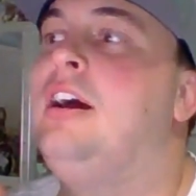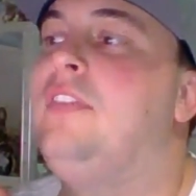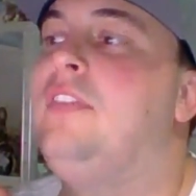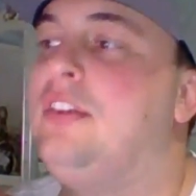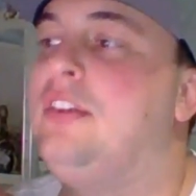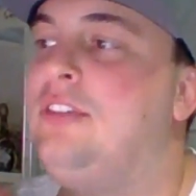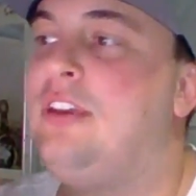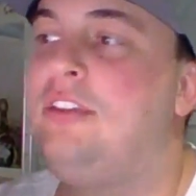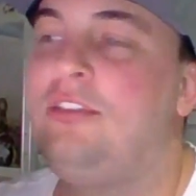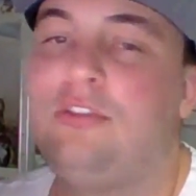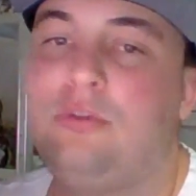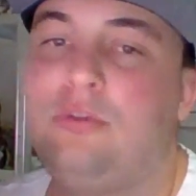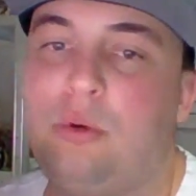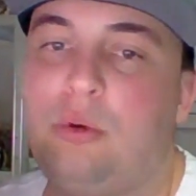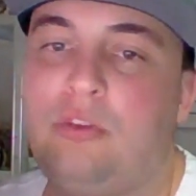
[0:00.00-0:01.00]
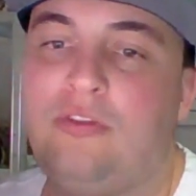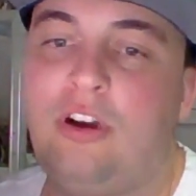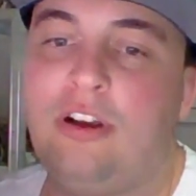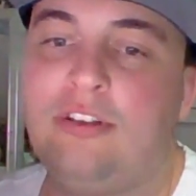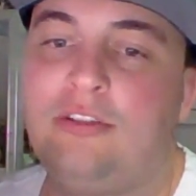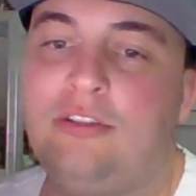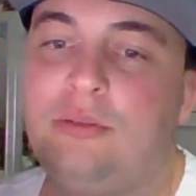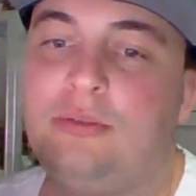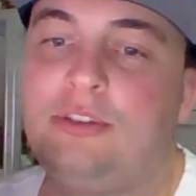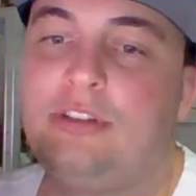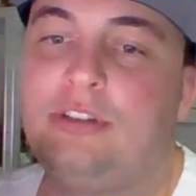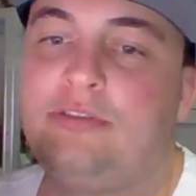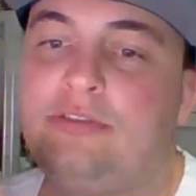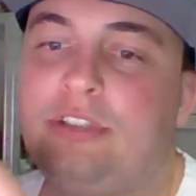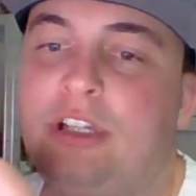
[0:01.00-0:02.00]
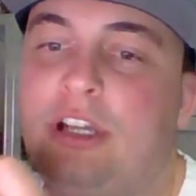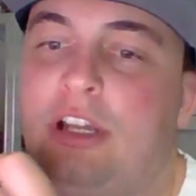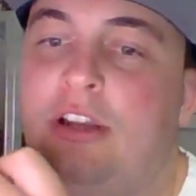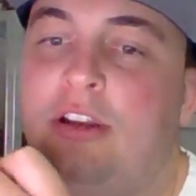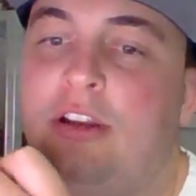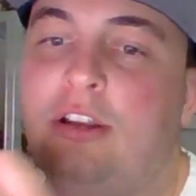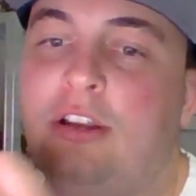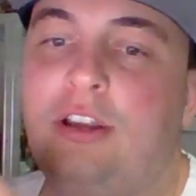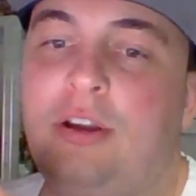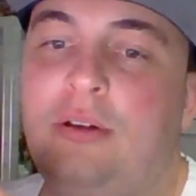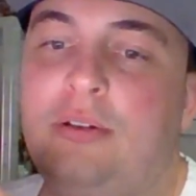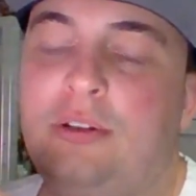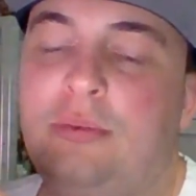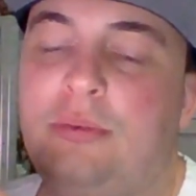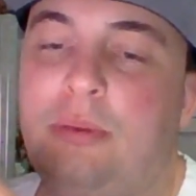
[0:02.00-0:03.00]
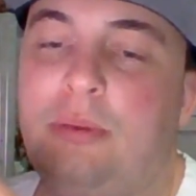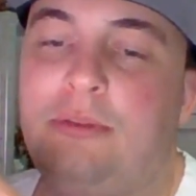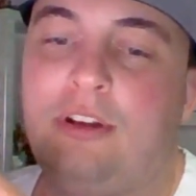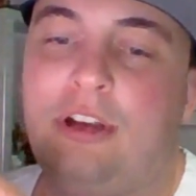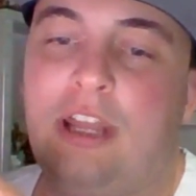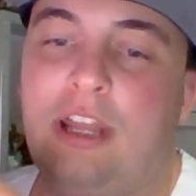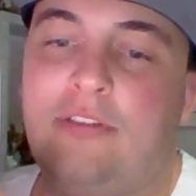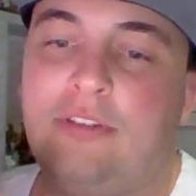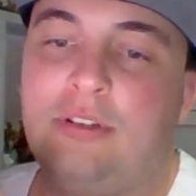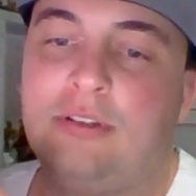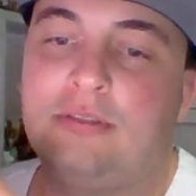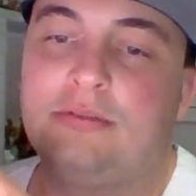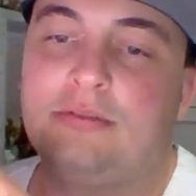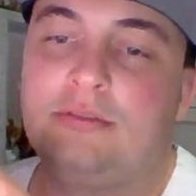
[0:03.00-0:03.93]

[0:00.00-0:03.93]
the Seasons of War Firestorm stuff. Go on the website and have a look.